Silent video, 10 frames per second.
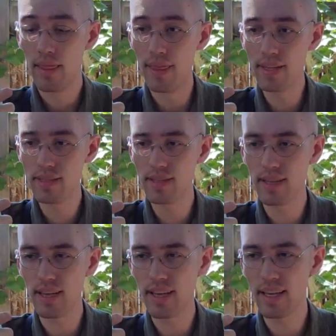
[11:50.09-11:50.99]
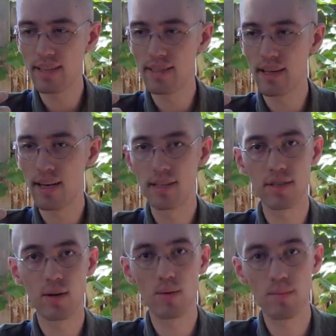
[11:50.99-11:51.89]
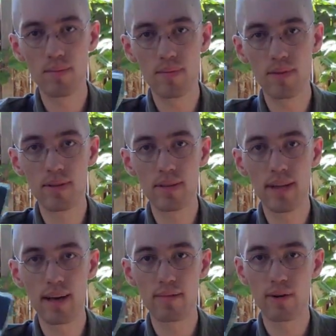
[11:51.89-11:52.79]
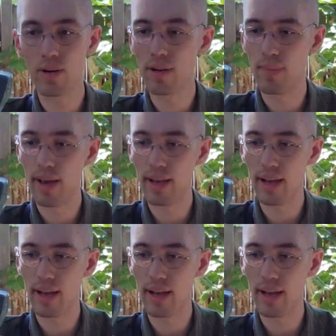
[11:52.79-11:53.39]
This is, so not a very good mag.